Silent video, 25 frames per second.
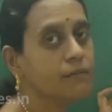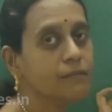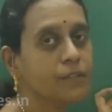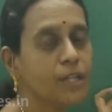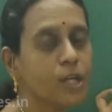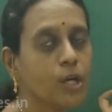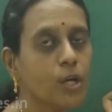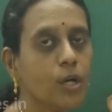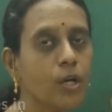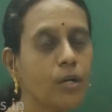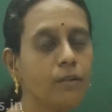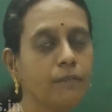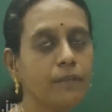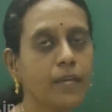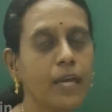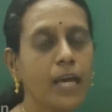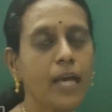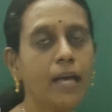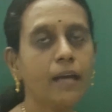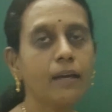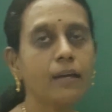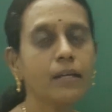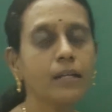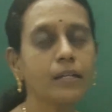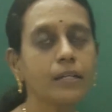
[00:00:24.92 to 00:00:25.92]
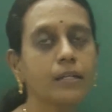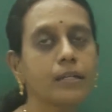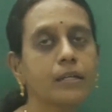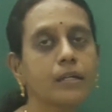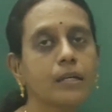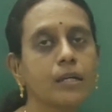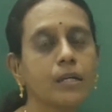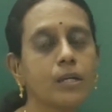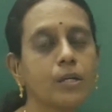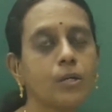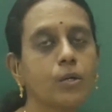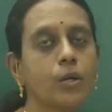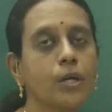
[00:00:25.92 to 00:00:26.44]
we are
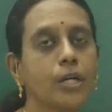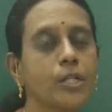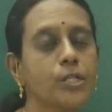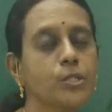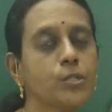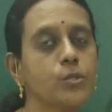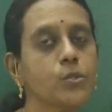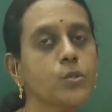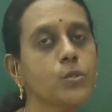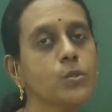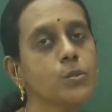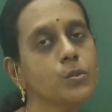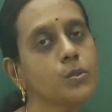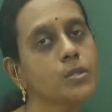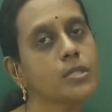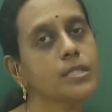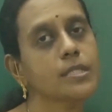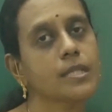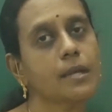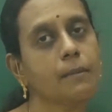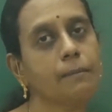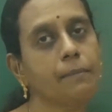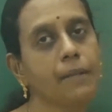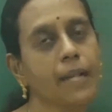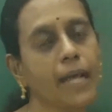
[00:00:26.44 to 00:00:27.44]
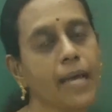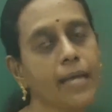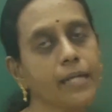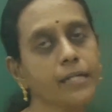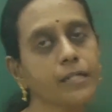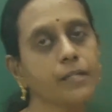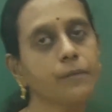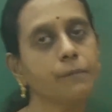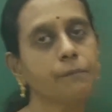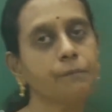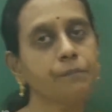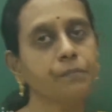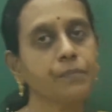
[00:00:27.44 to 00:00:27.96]
going to subtract
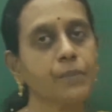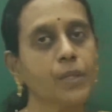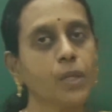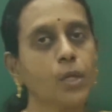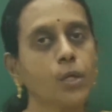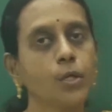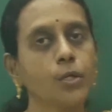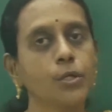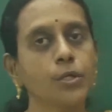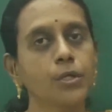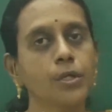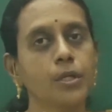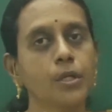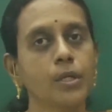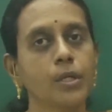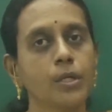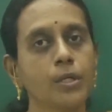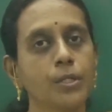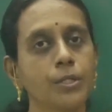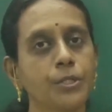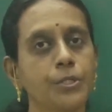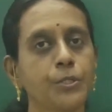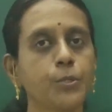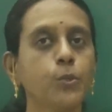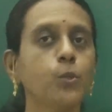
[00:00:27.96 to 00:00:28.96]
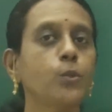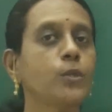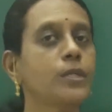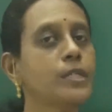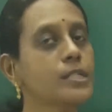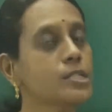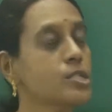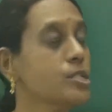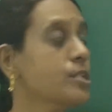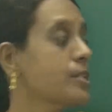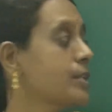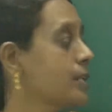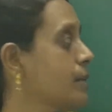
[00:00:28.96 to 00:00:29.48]
two digit